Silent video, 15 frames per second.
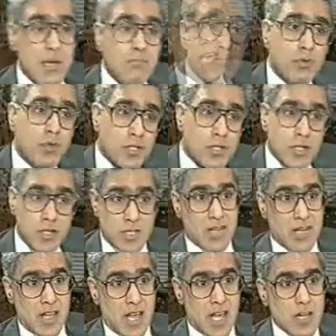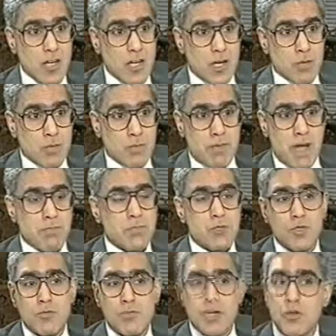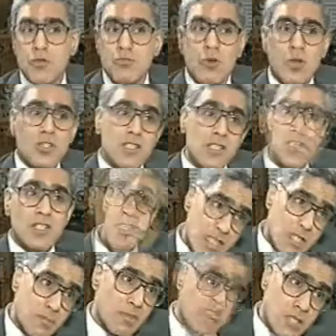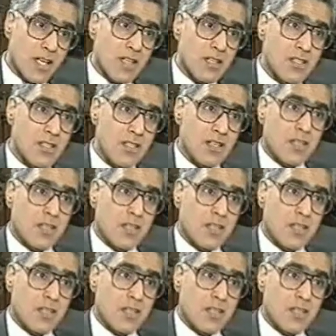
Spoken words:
Imports, on the other hand, will perhaps grow by no more than 6%